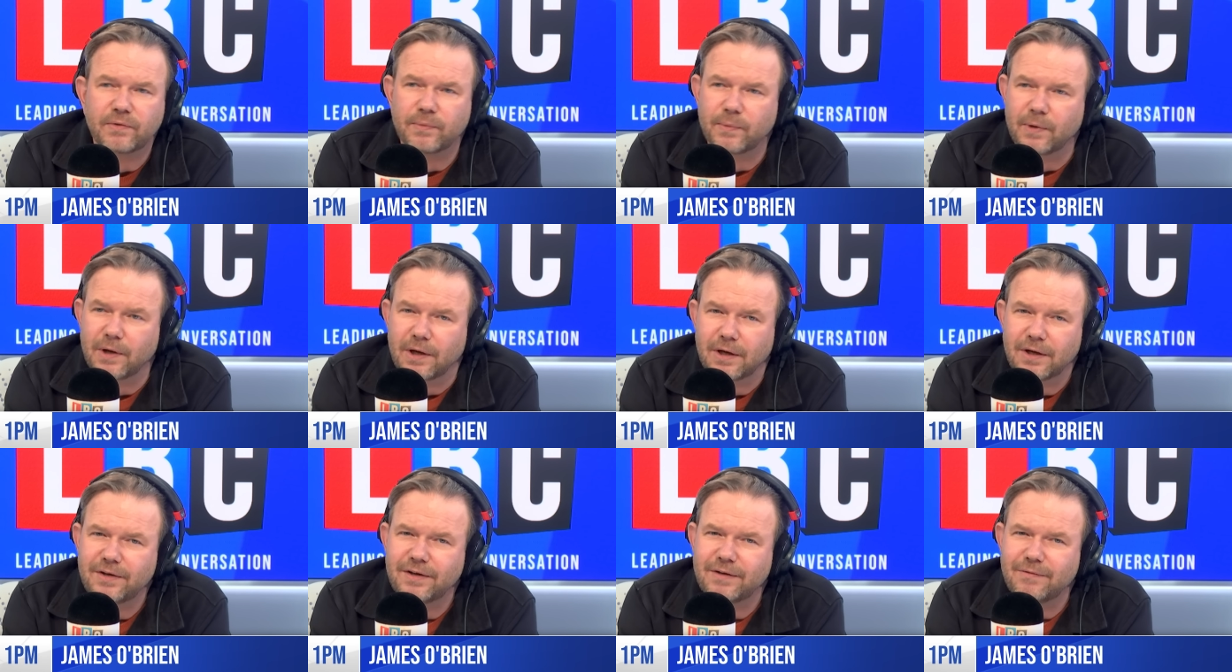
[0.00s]

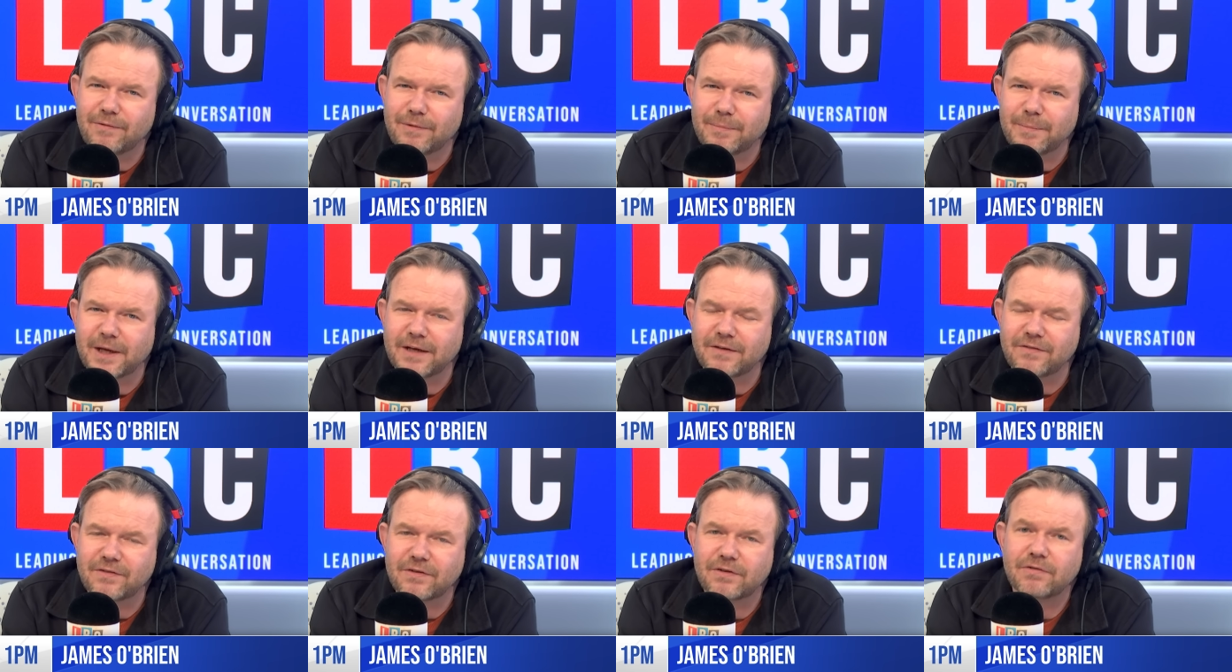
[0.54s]
word, it
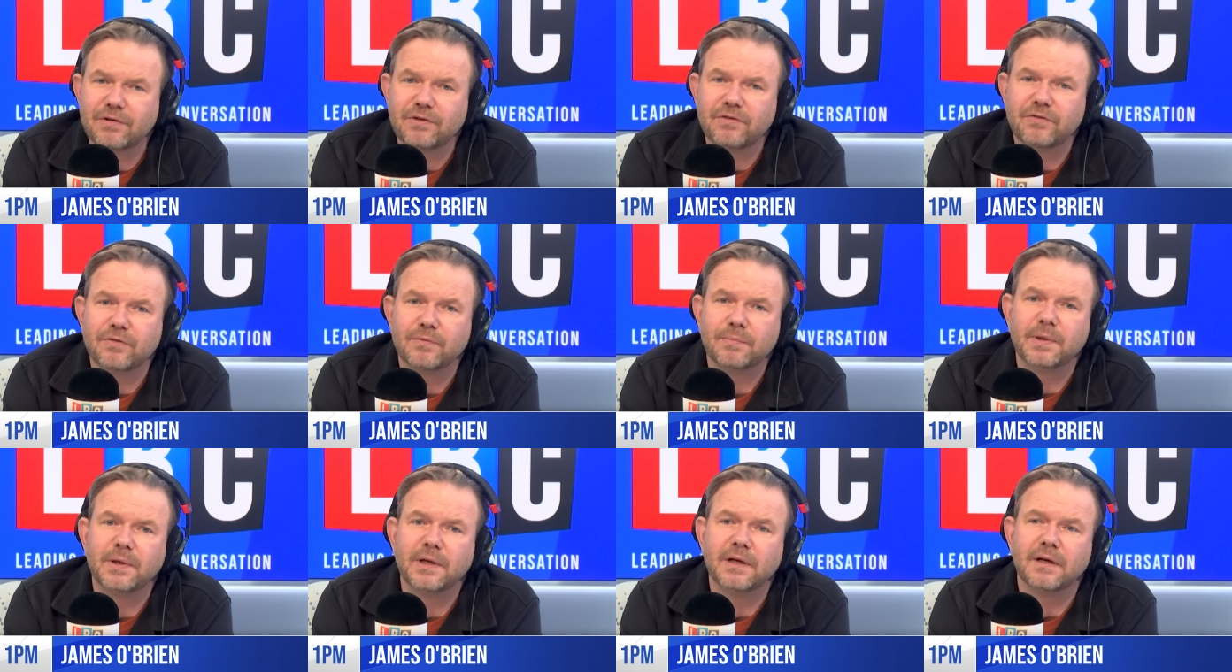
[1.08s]
remains a
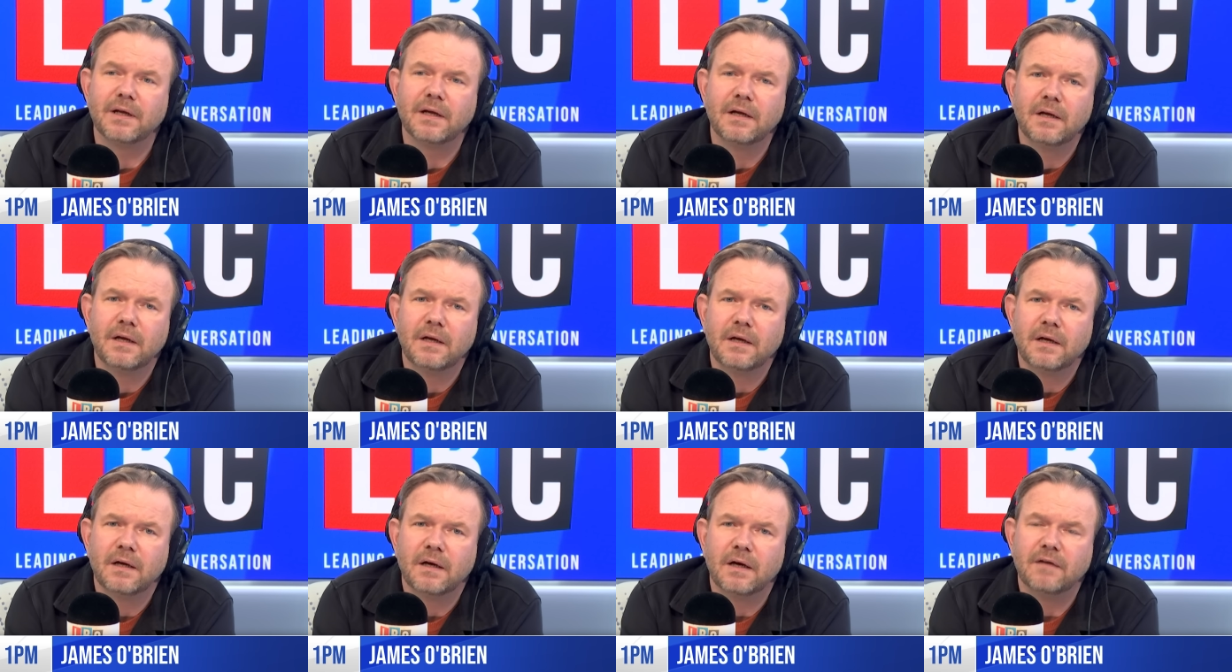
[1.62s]
crucial pillar
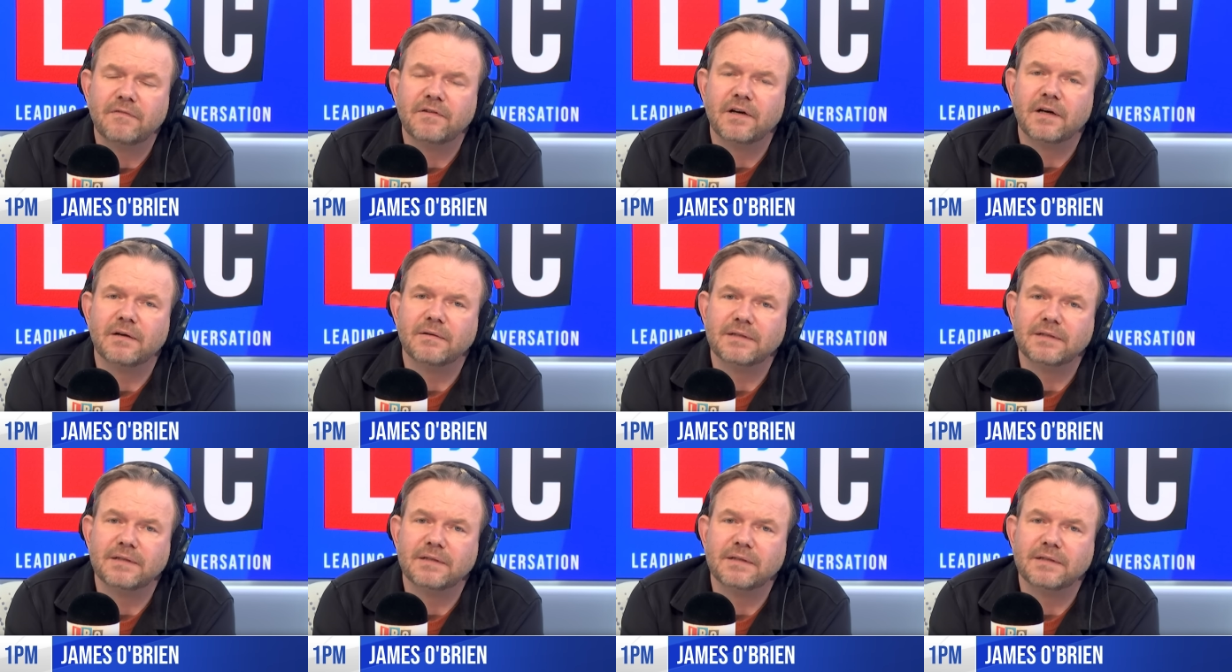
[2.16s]
of our